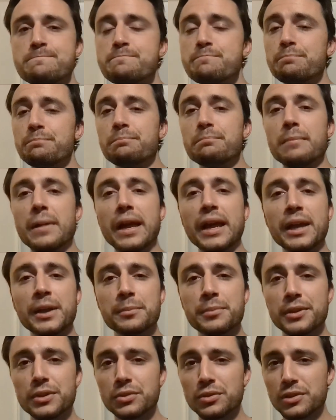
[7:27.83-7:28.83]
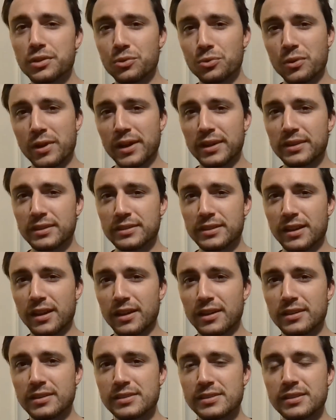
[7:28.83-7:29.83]
maybe you could
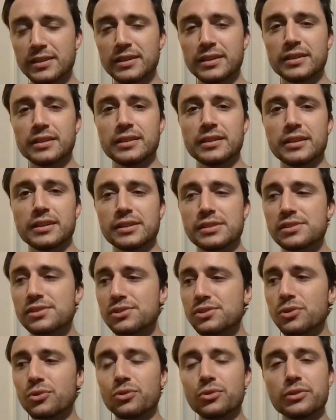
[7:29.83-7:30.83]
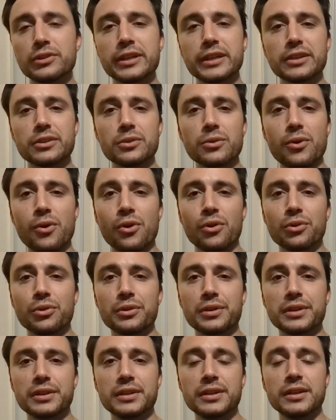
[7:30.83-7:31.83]
recognize a soul that you
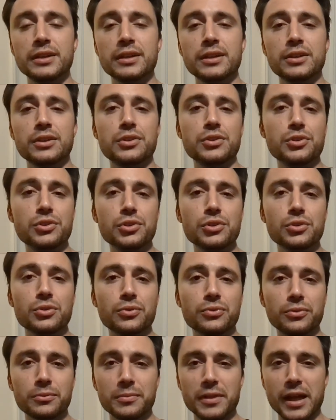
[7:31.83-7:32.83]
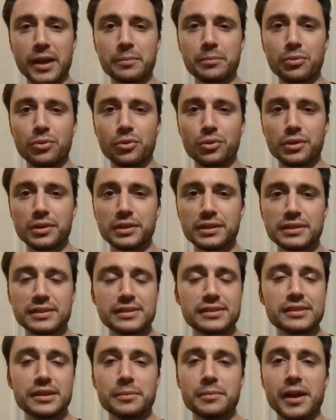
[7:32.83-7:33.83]
already knew from that point
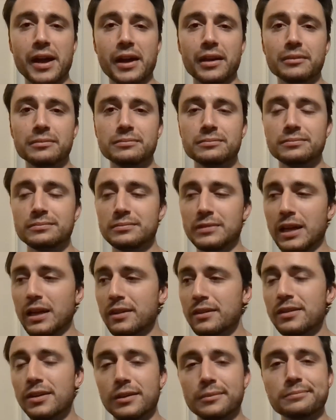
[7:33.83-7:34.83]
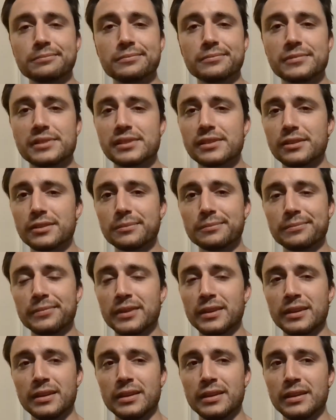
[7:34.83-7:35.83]
somehow. I don't know. So
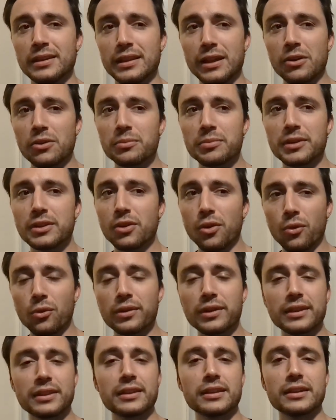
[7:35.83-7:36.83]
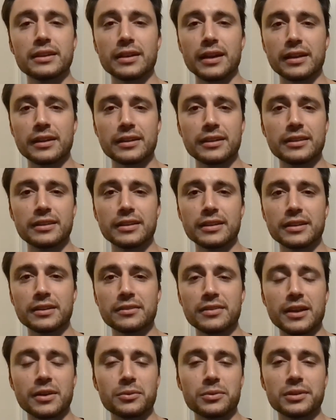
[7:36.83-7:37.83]
that would be the only thing I could think
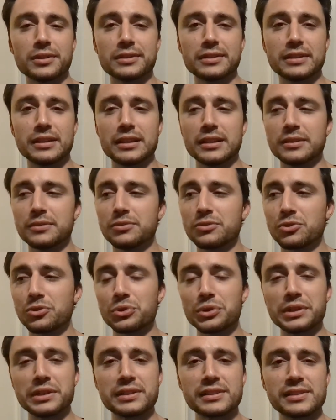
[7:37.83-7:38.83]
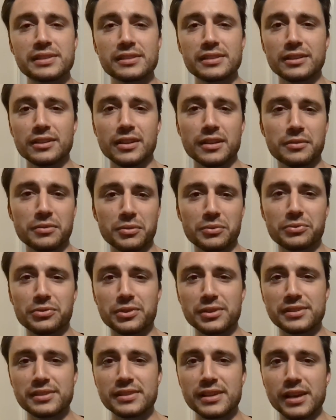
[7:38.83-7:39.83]
of that would give credence to love at
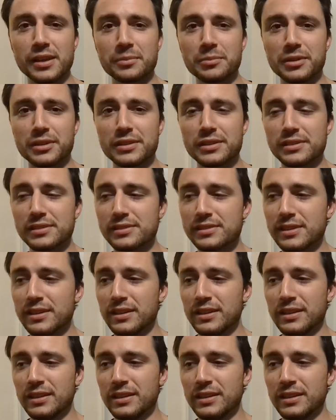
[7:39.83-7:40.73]
first sight because